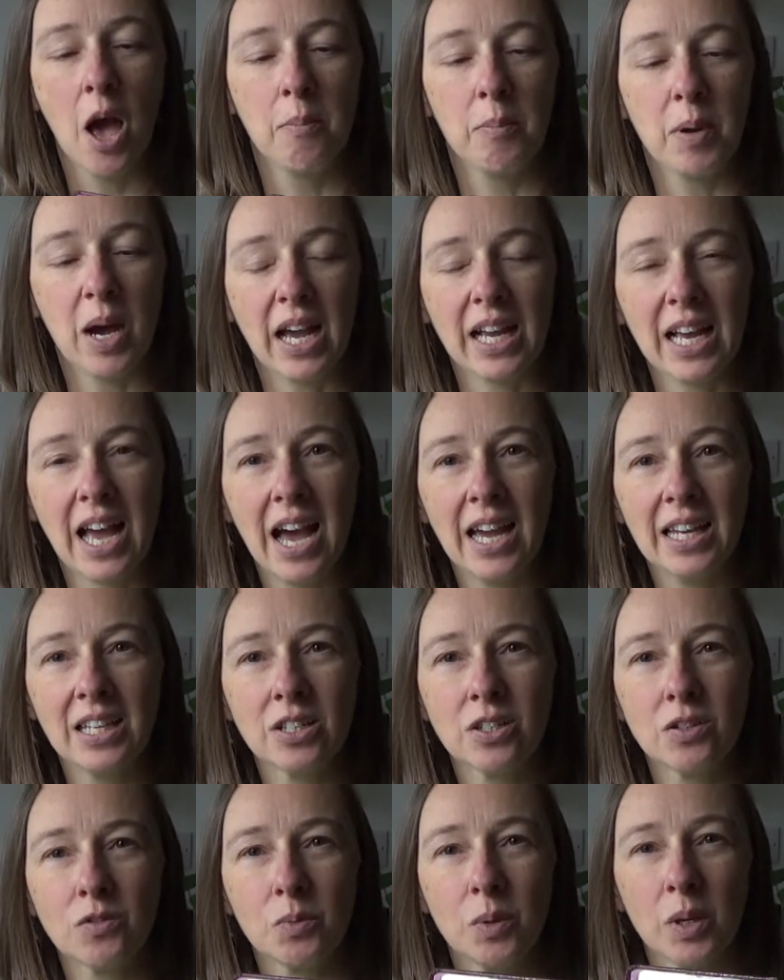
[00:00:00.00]
But I
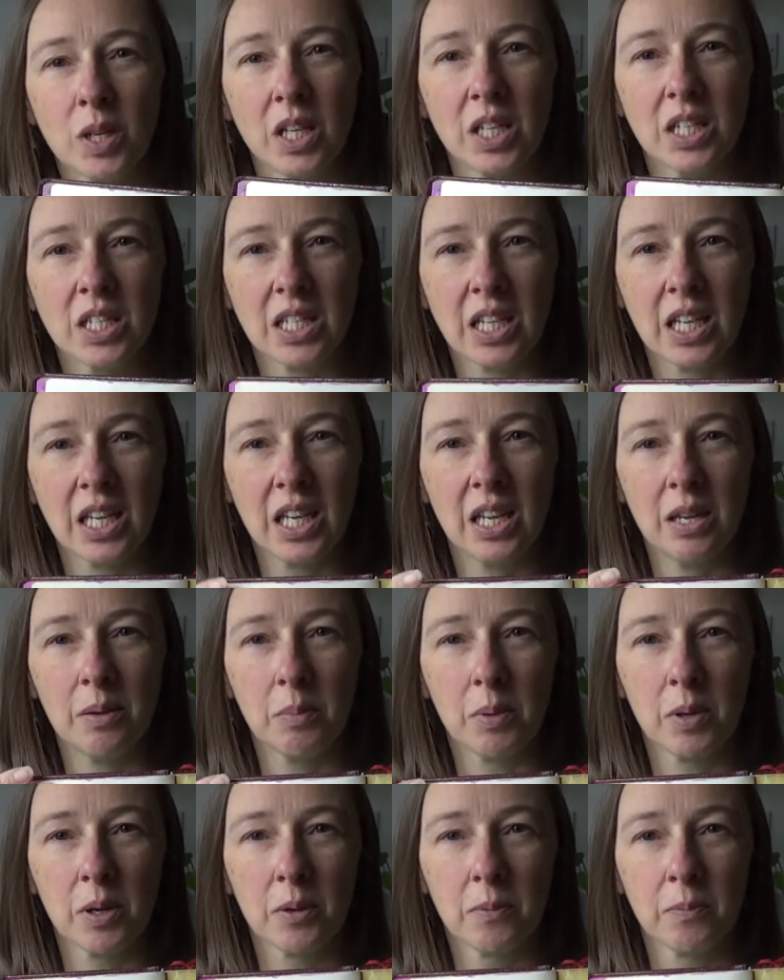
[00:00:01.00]
kind of wanted to
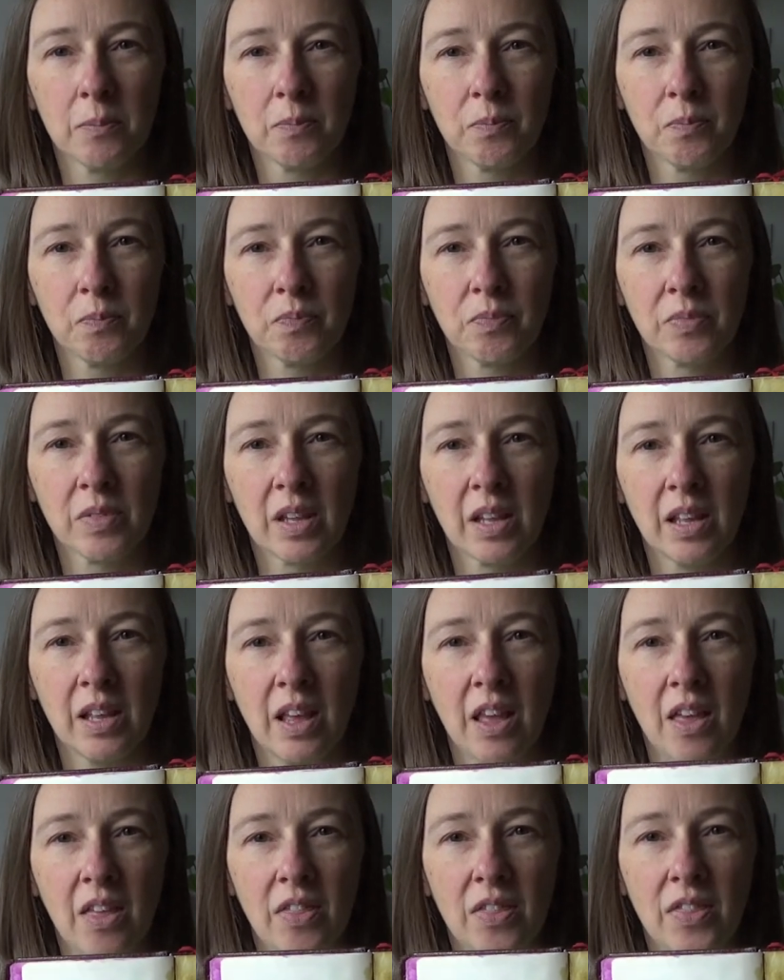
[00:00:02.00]
keep
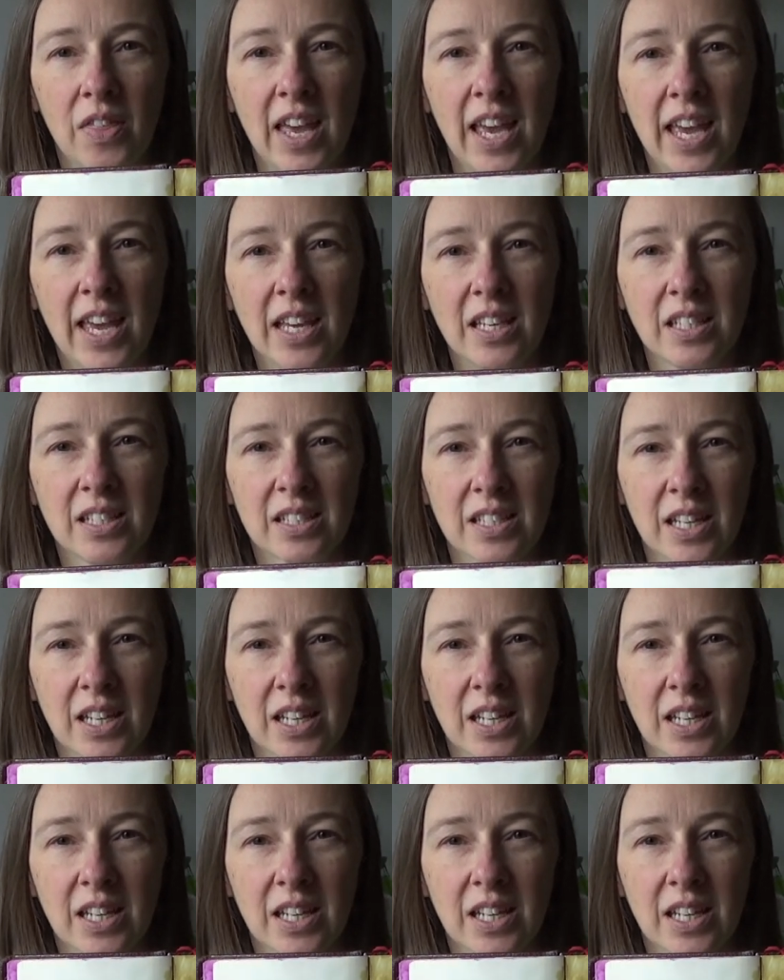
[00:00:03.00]
this.